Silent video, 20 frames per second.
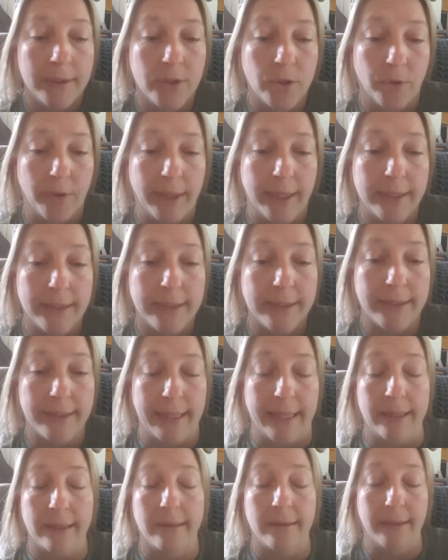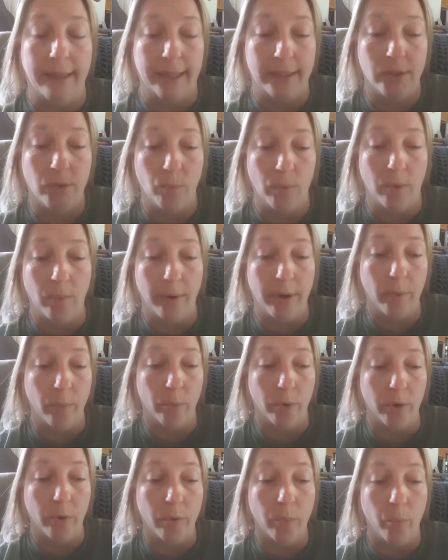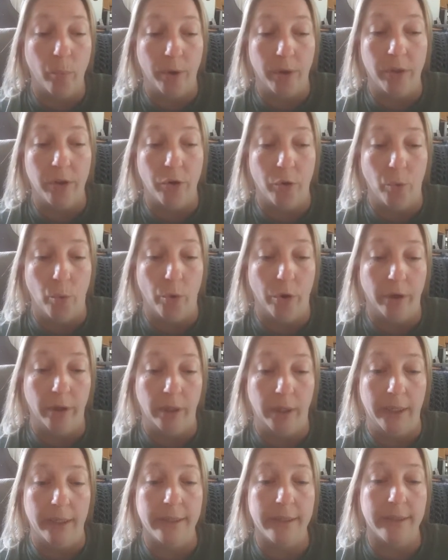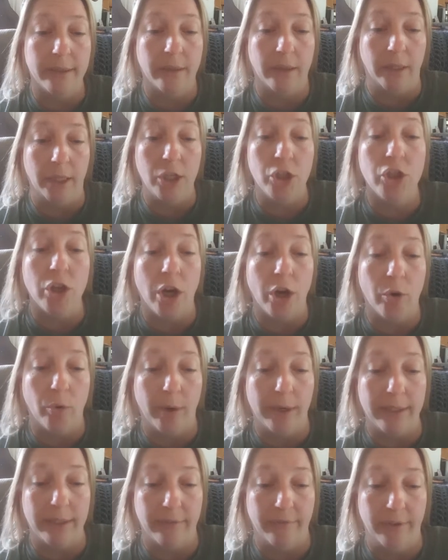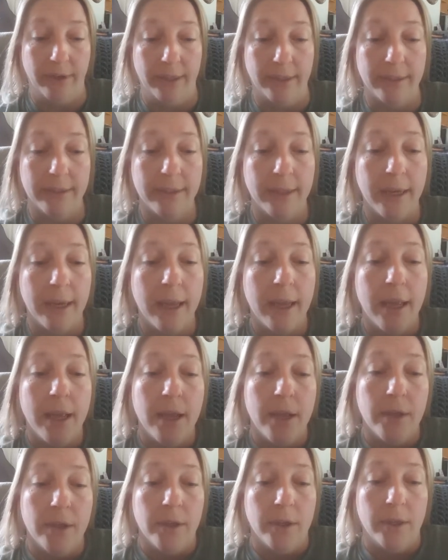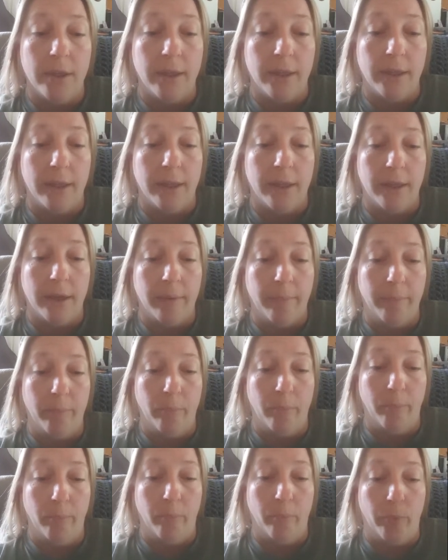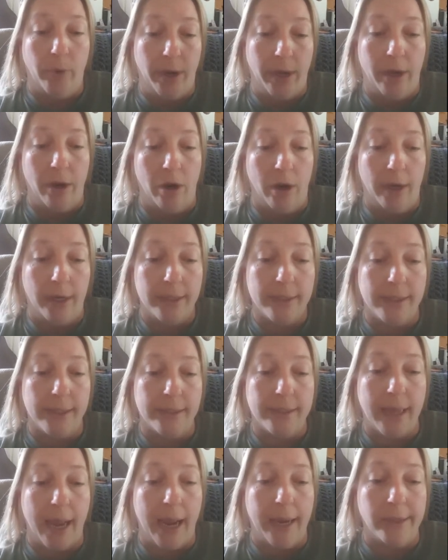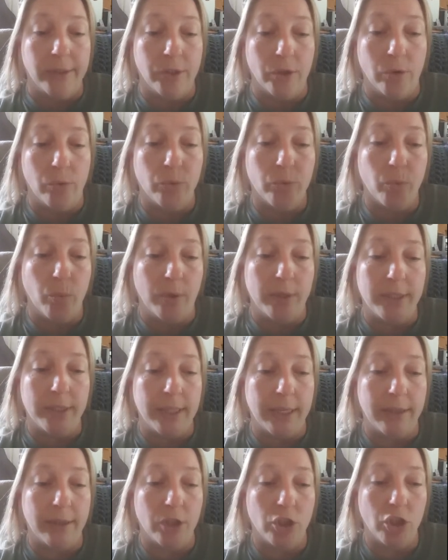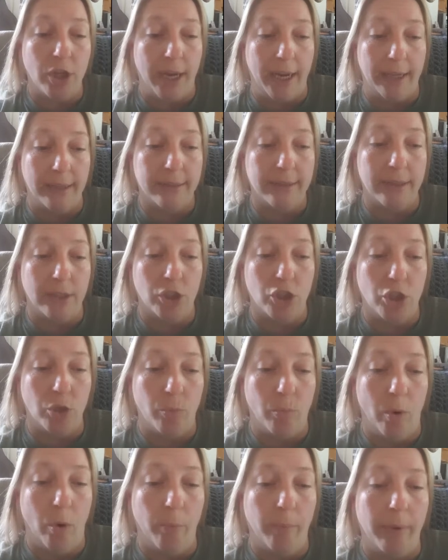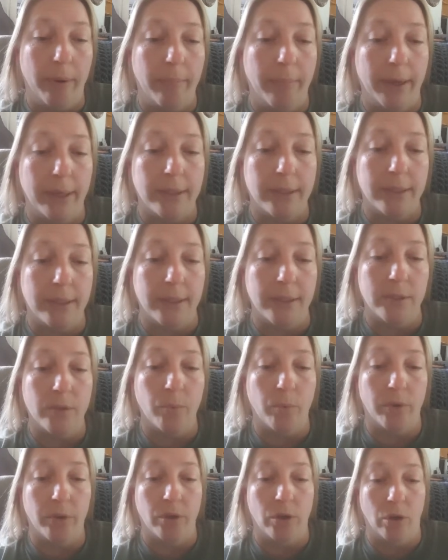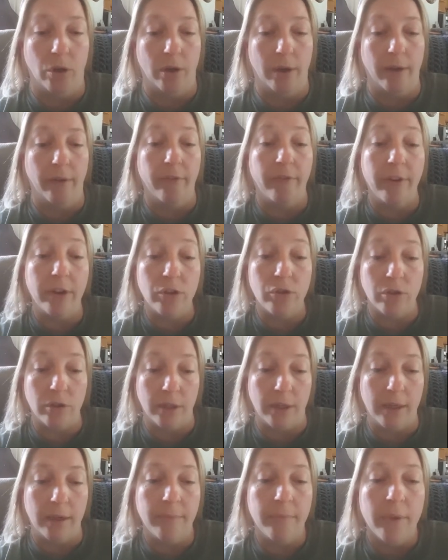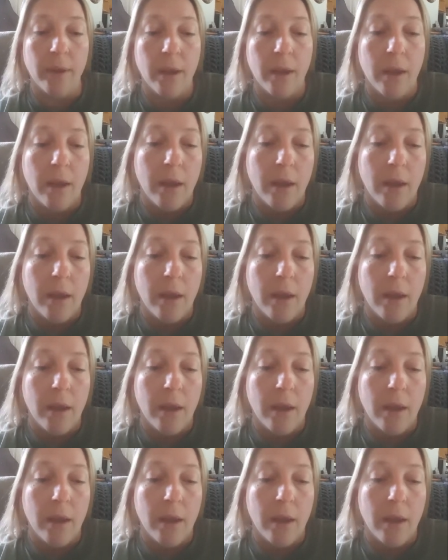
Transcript: So that's one way to work with your leash aggressiveness. Reading on, it says, I don't want to take the chance that she won't be besties with a dog eventually.